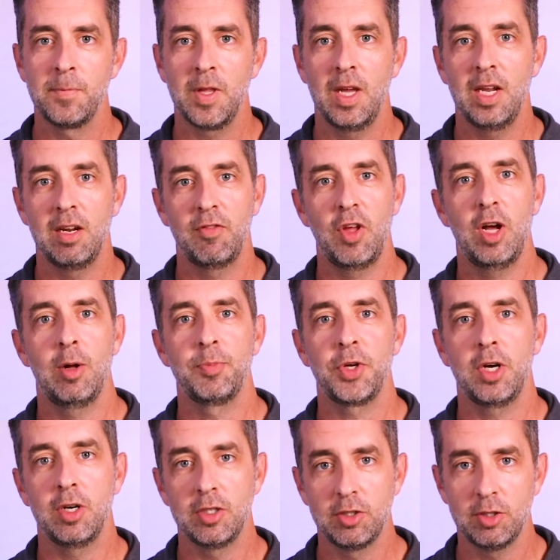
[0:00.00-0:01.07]
and have helped
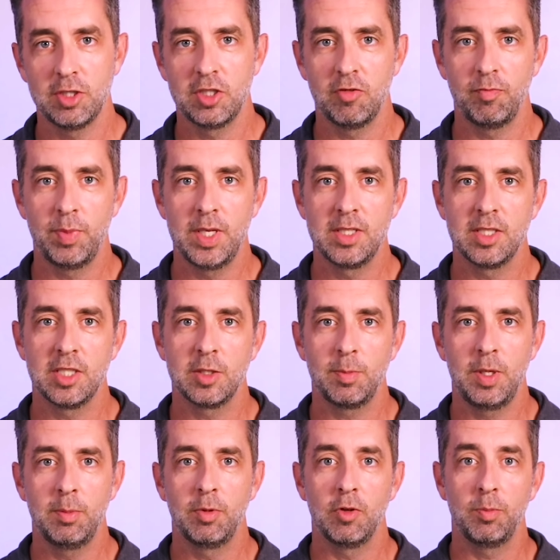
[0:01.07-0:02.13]
hundreds of business
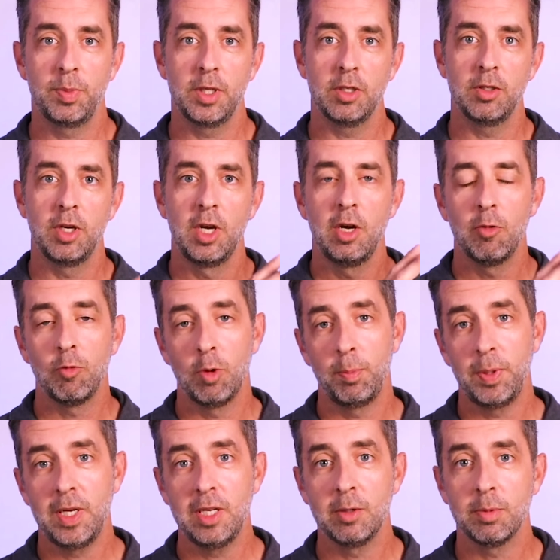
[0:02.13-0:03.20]
people build
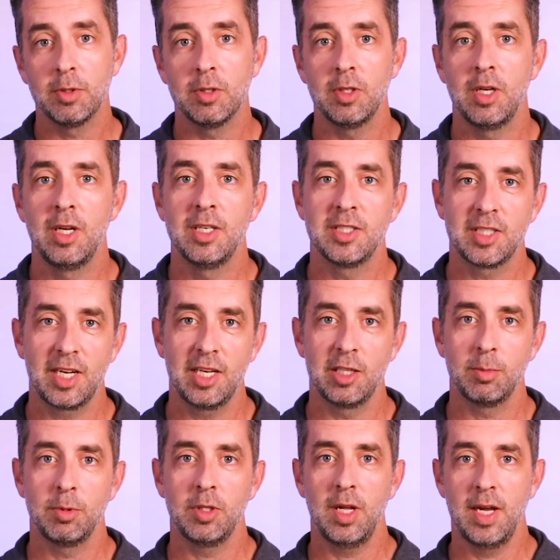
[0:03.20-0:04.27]
repeatable,
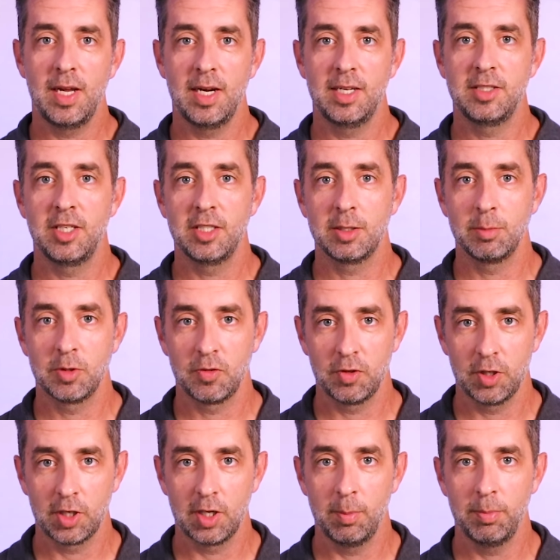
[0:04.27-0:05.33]
scalable AI systems for
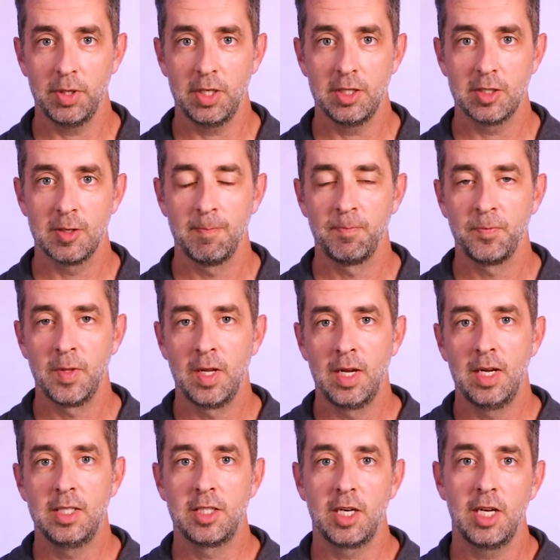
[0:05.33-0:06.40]
their companies.
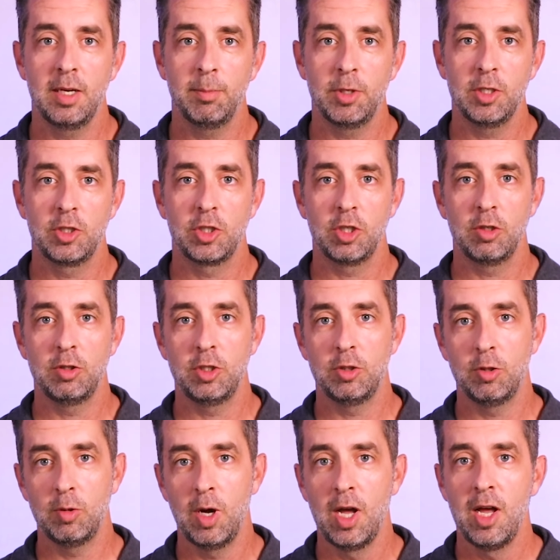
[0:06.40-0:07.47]
And today I'm going to show
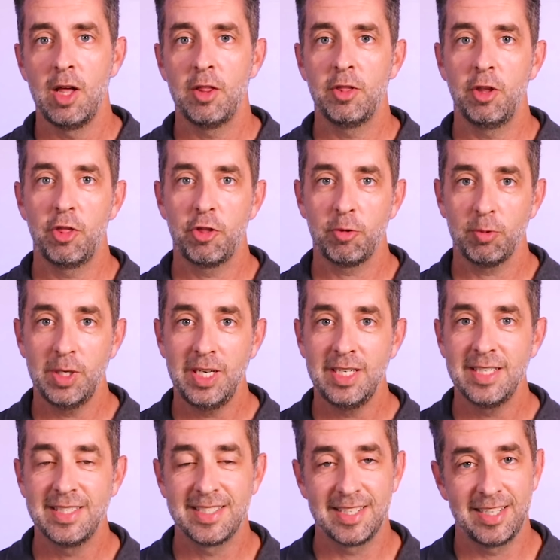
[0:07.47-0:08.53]
you the 3
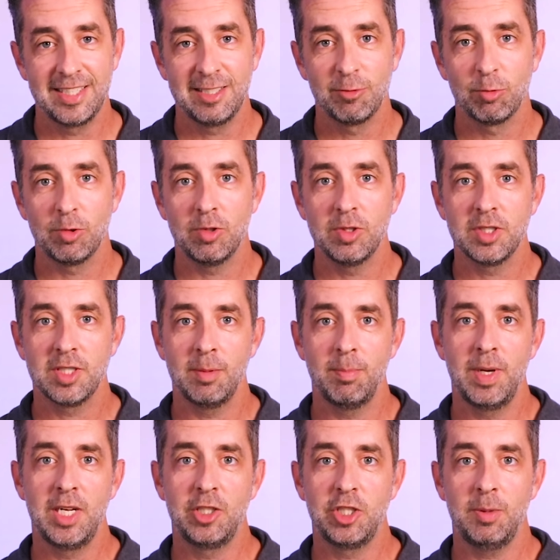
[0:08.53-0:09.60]
design rules that
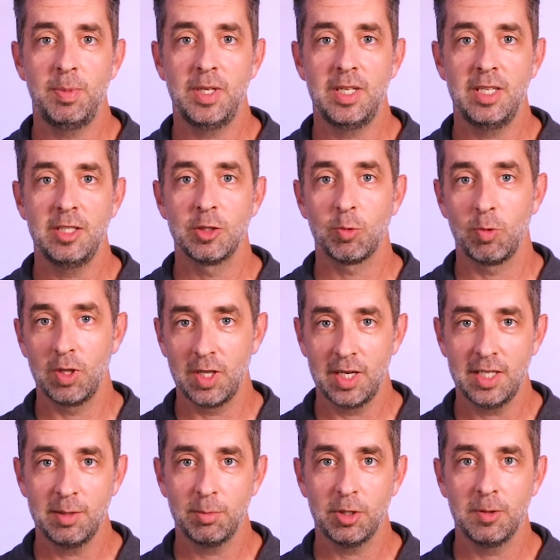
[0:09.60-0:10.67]
make GPTs
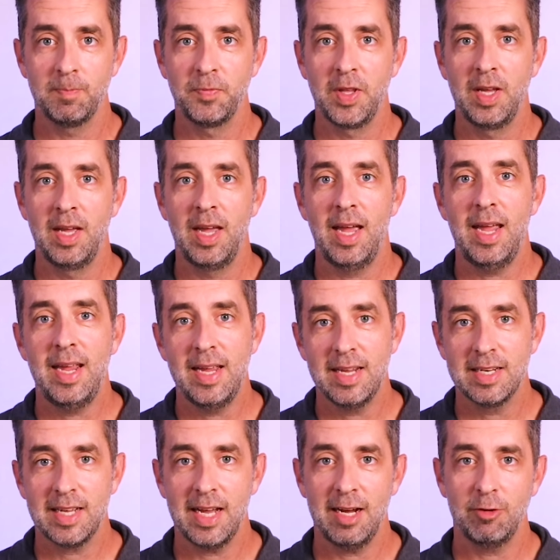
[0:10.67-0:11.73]
reliable and
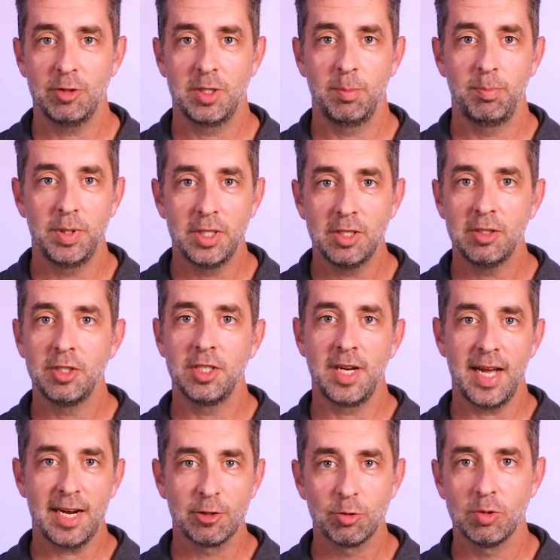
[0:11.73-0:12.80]
how to build an
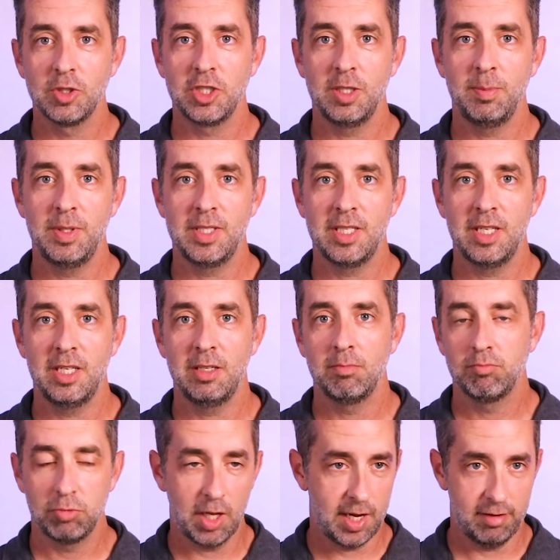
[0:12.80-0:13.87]
actual
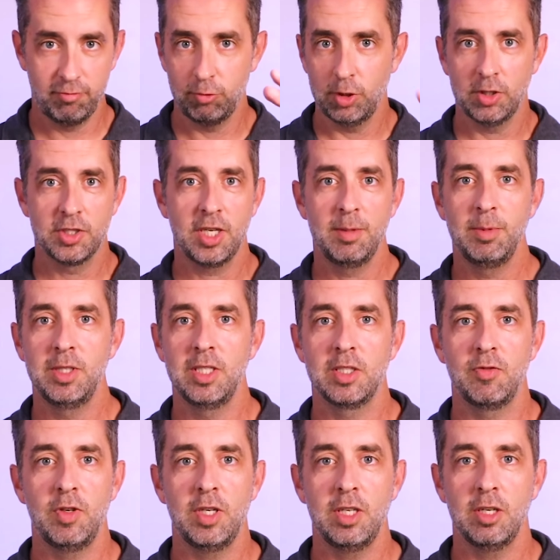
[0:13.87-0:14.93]
GPT live real time in this
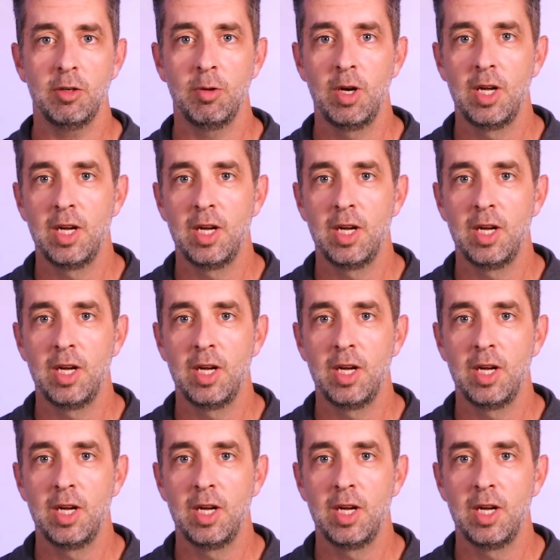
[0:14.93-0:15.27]
video